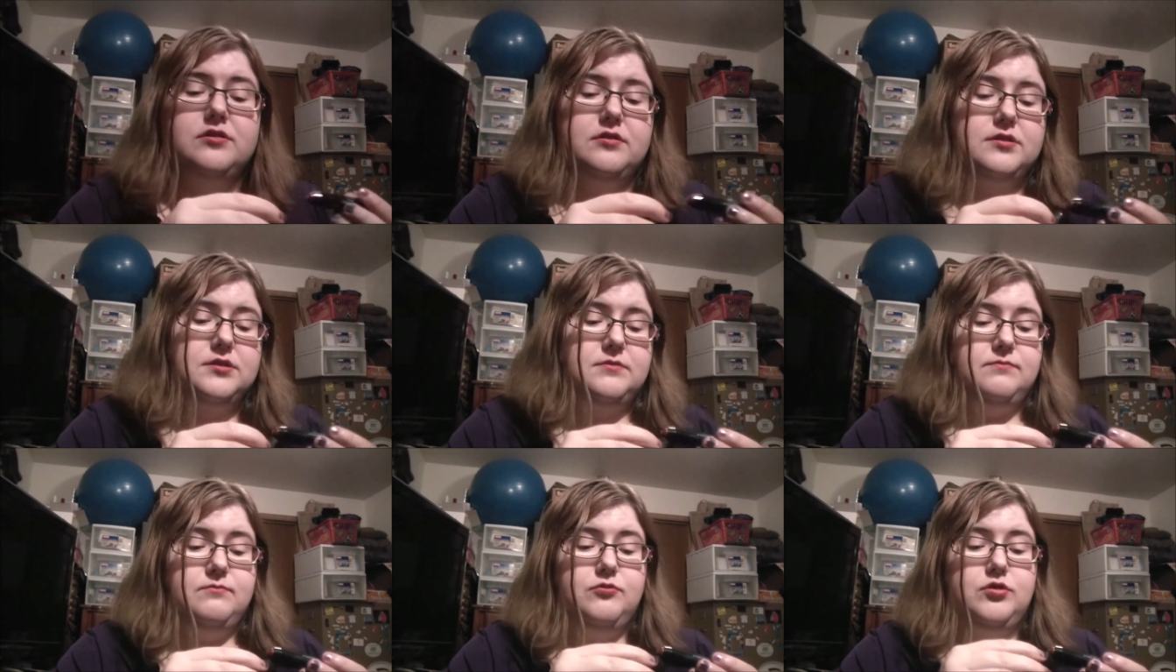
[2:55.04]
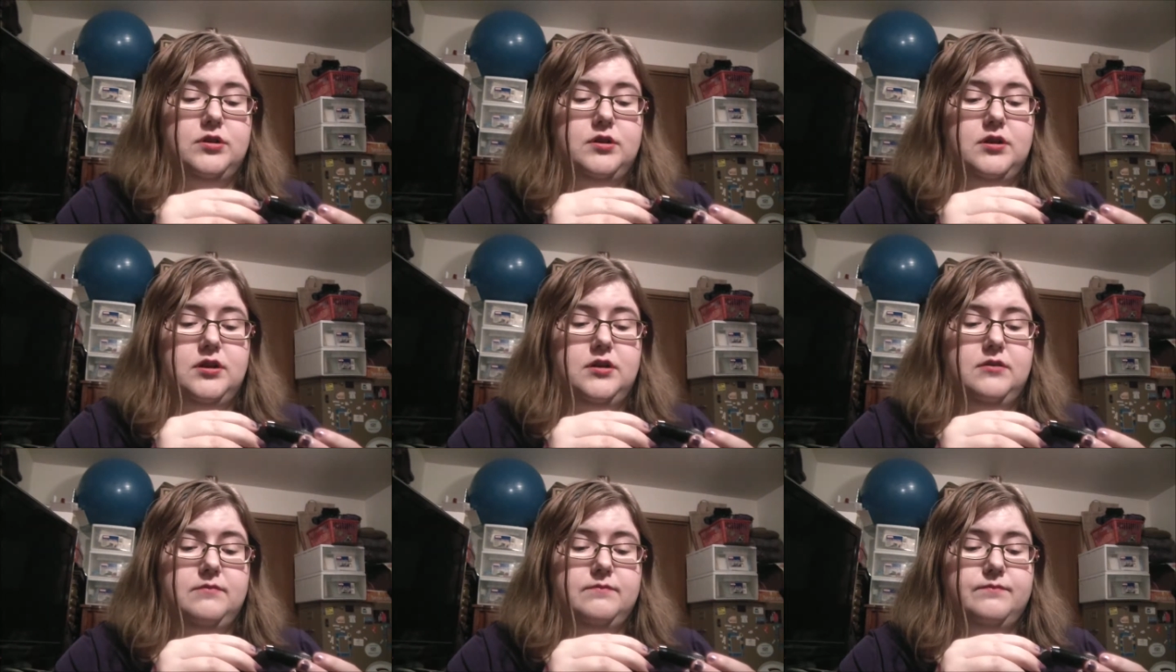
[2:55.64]
actually looks more
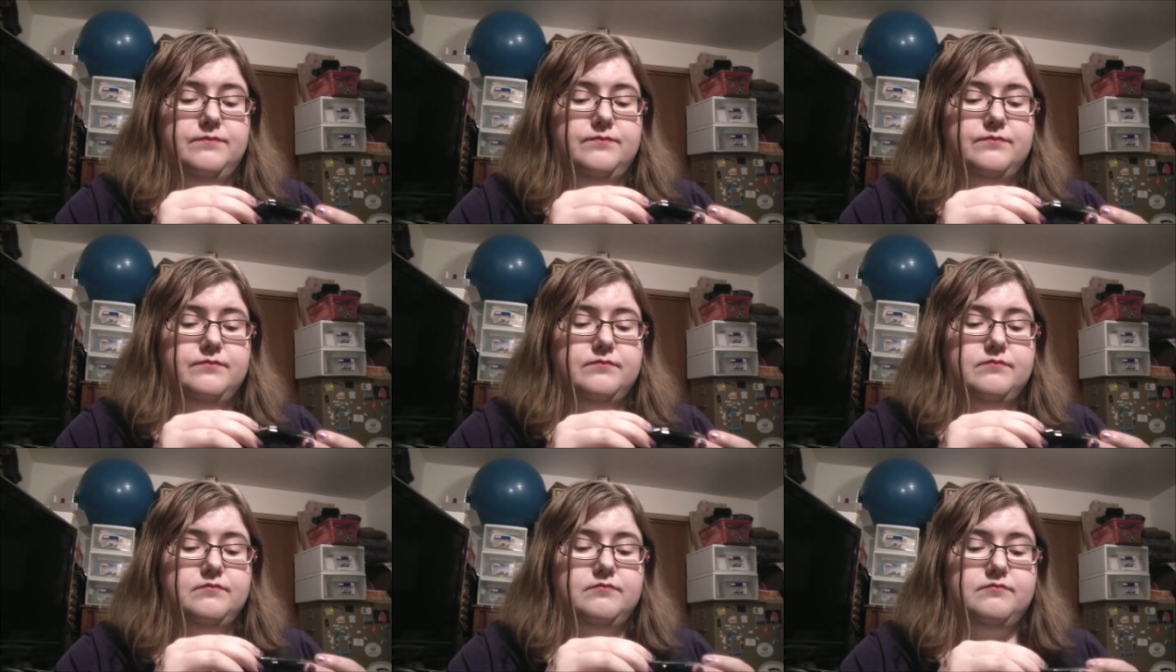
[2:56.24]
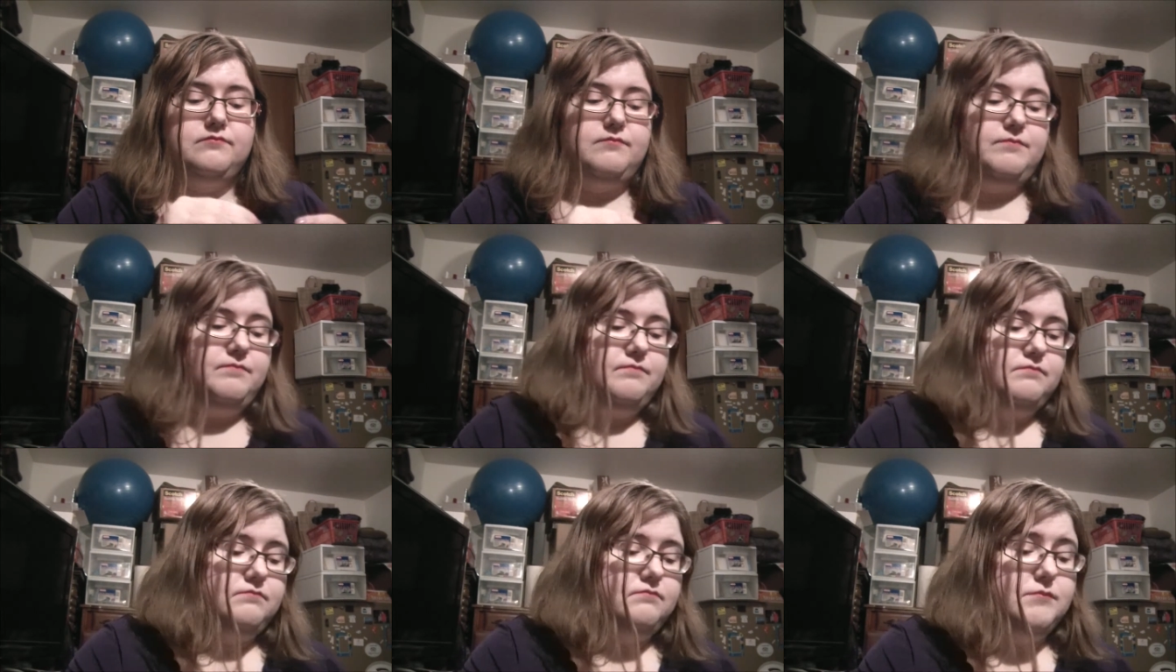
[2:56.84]
um,
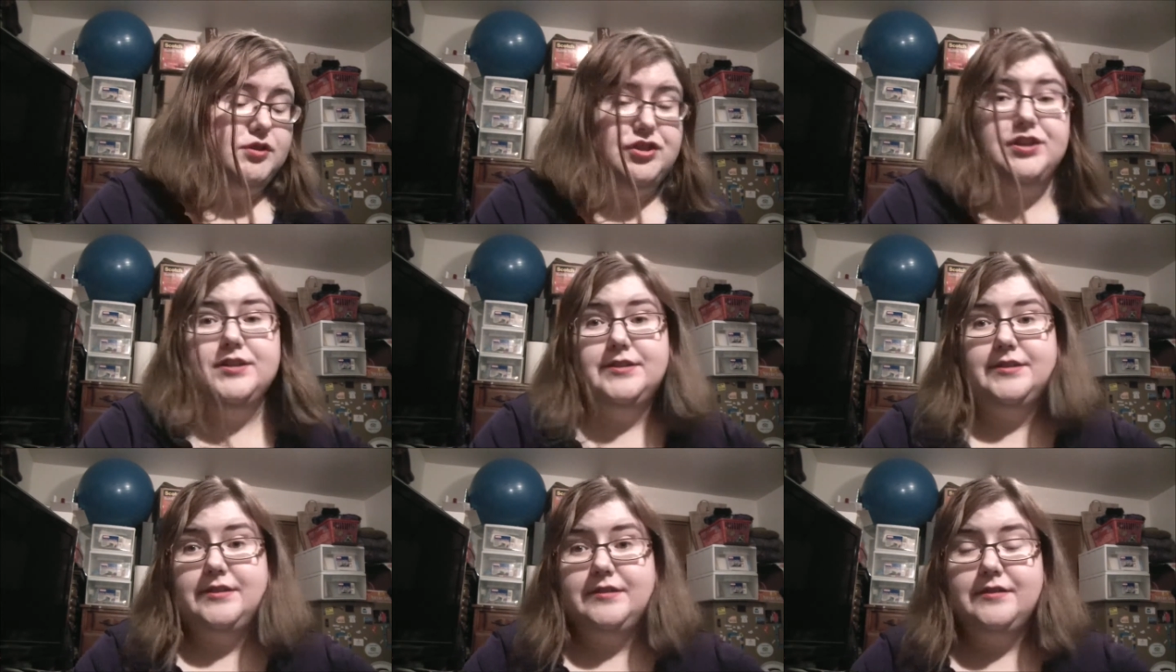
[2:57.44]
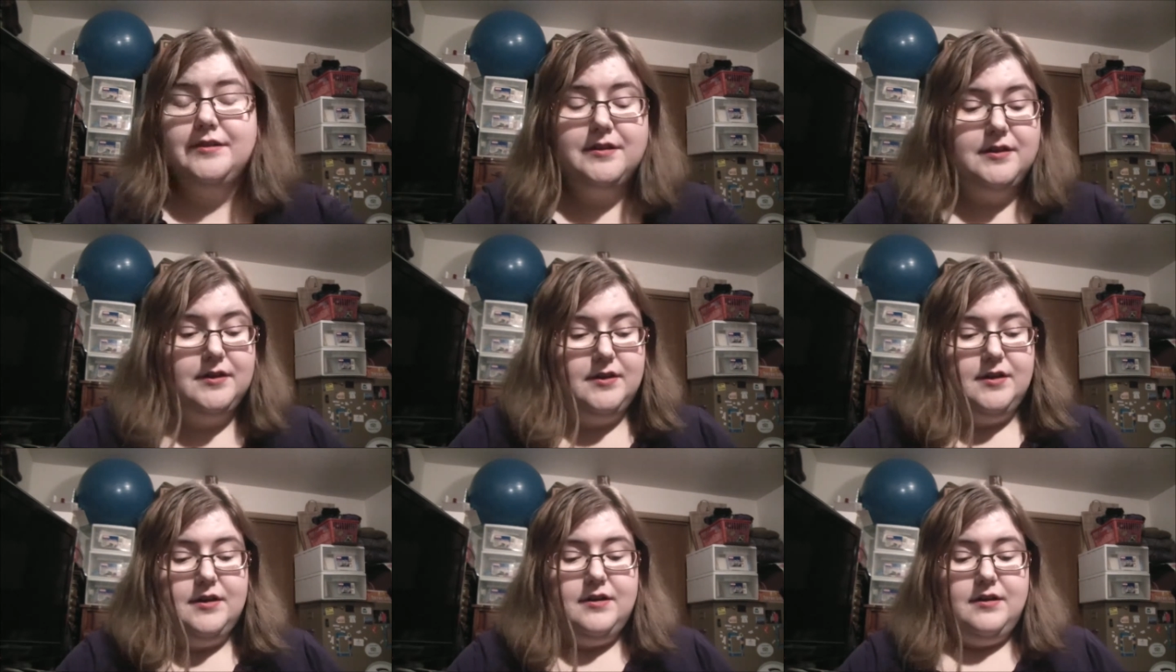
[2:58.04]
magenta.
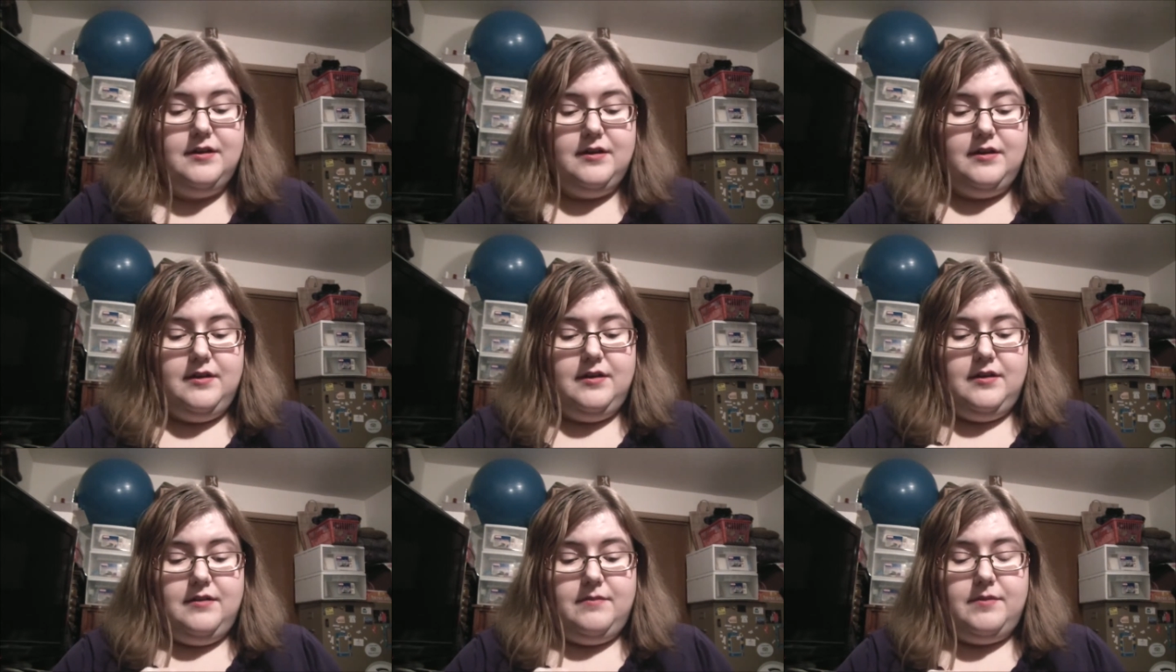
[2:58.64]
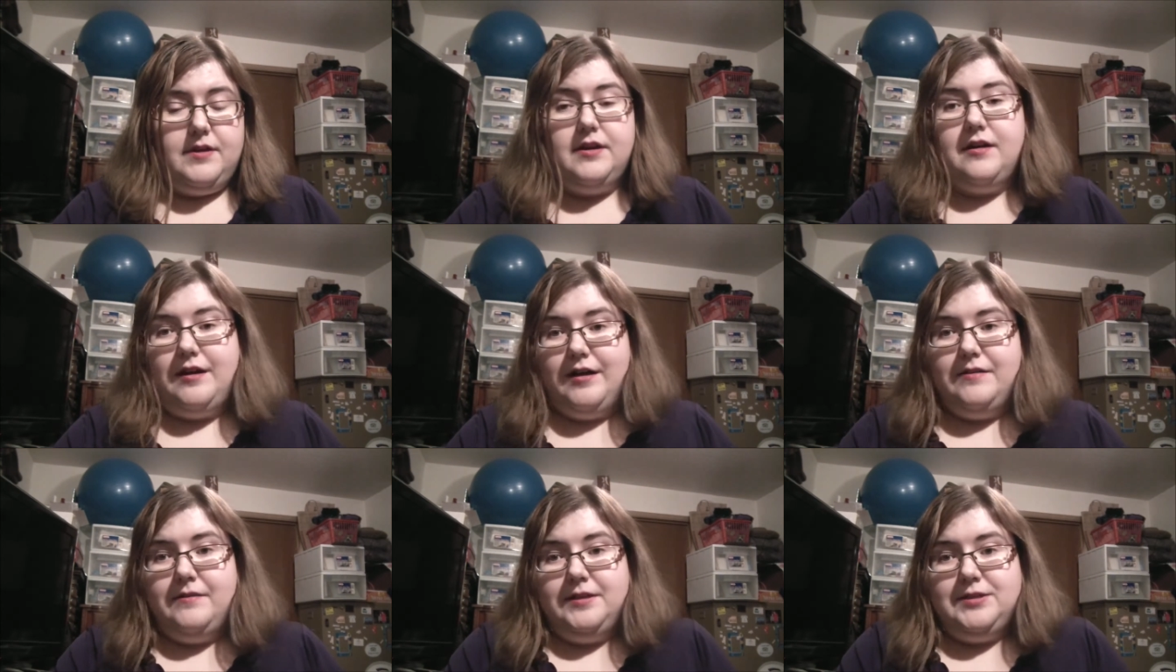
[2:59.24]

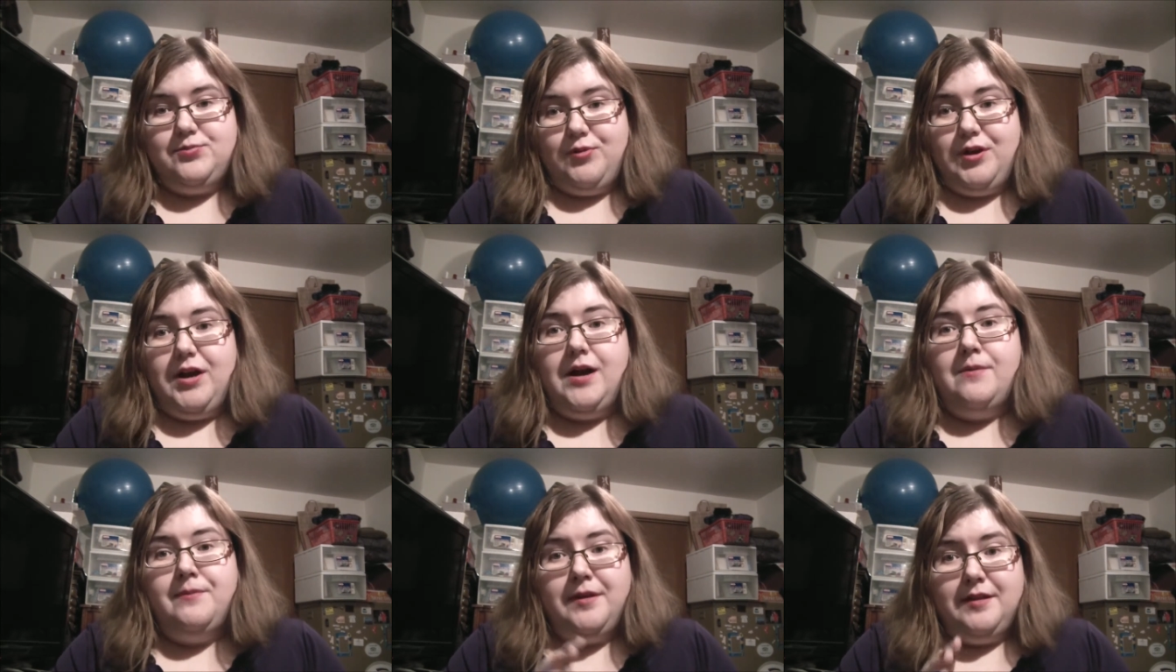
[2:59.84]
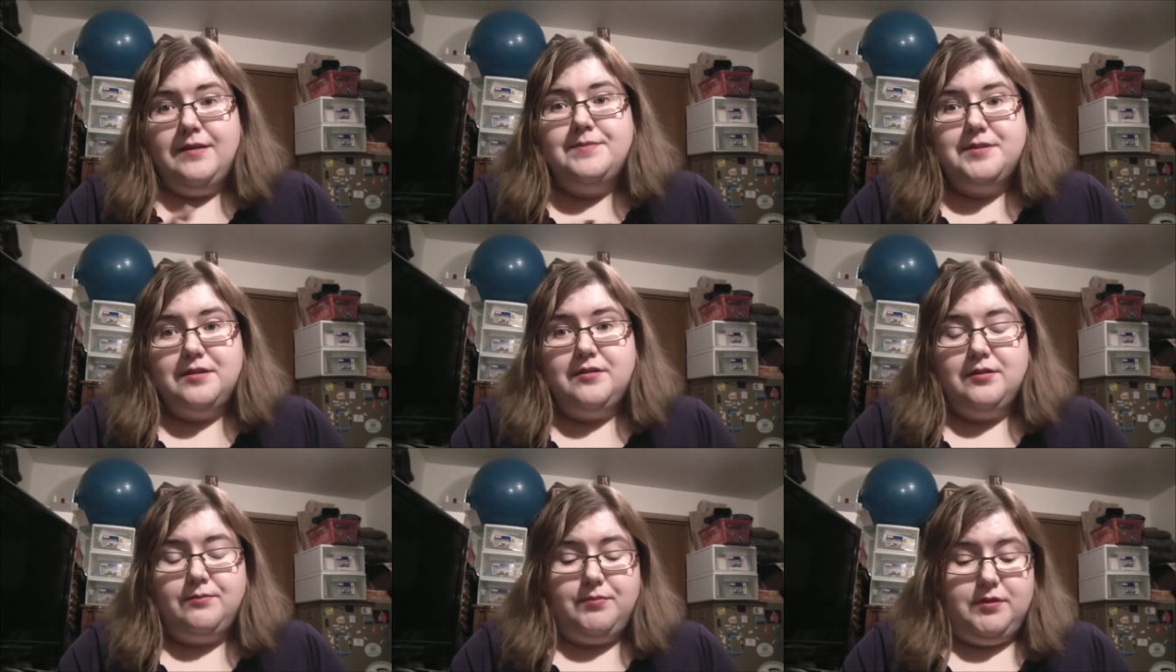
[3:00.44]
But on, I swear, on my
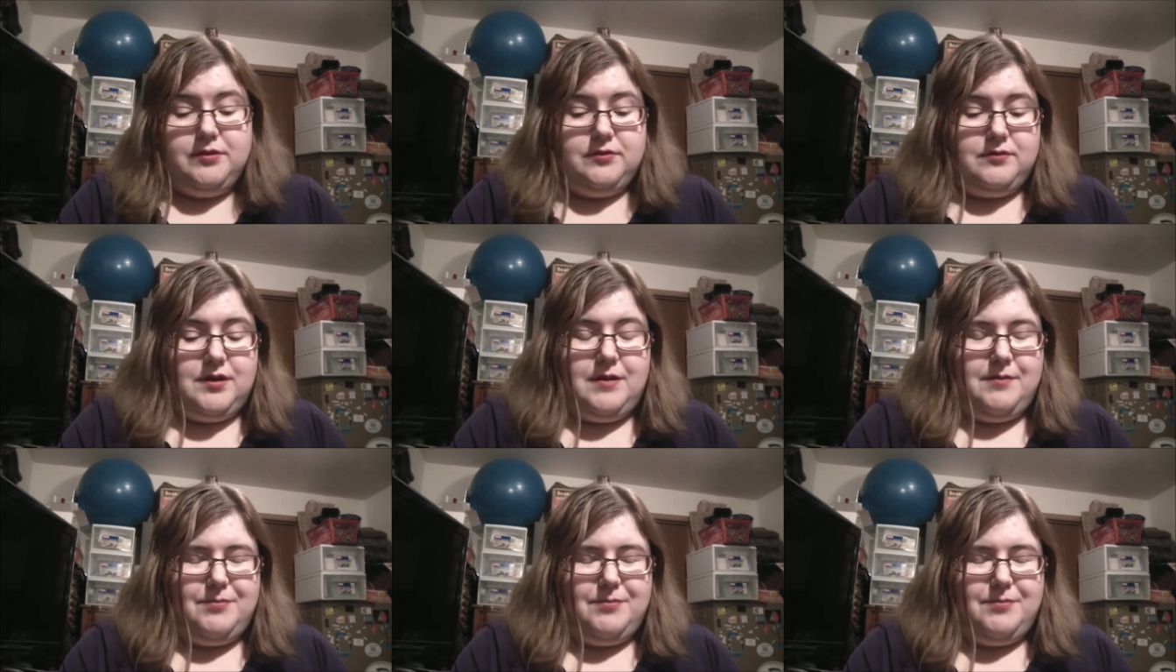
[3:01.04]
lips it looked blue.